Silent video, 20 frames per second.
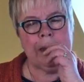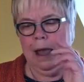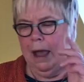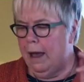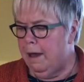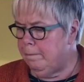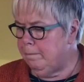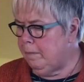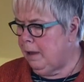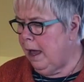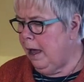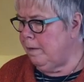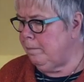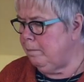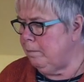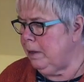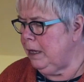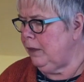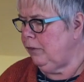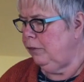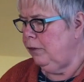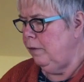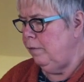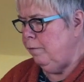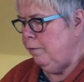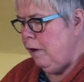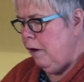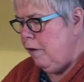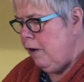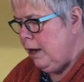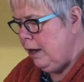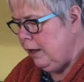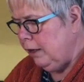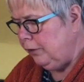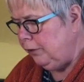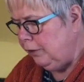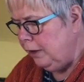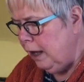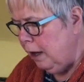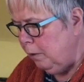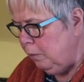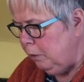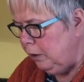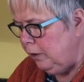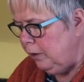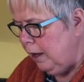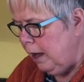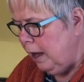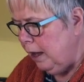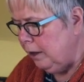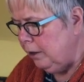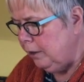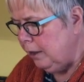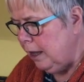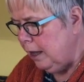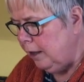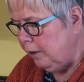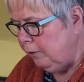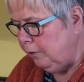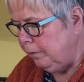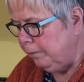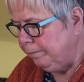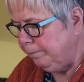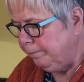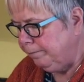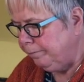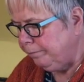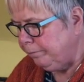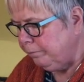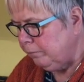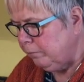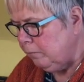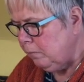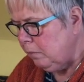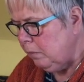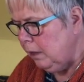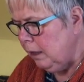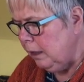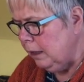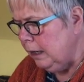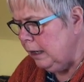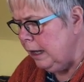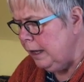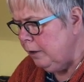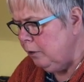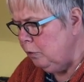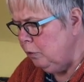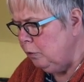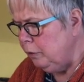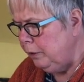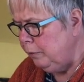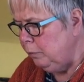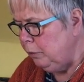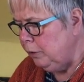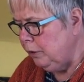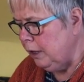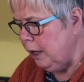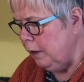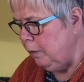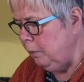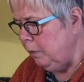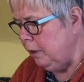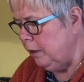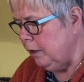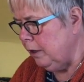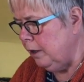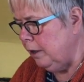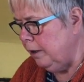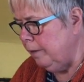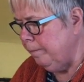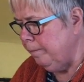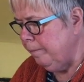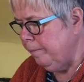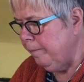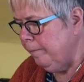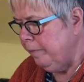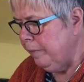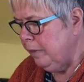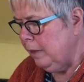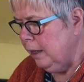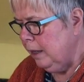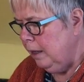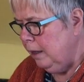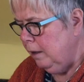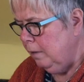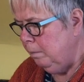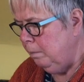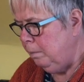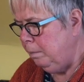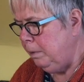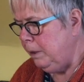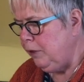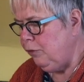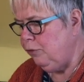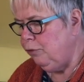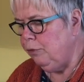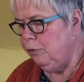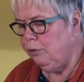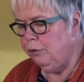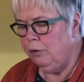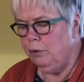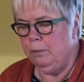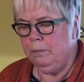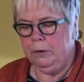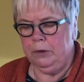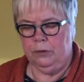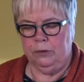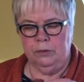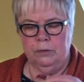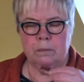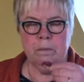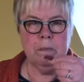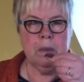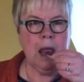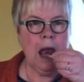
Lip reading: and makes it very nice. Now I wonder how that Glengoyne would go with our beetroot hummus.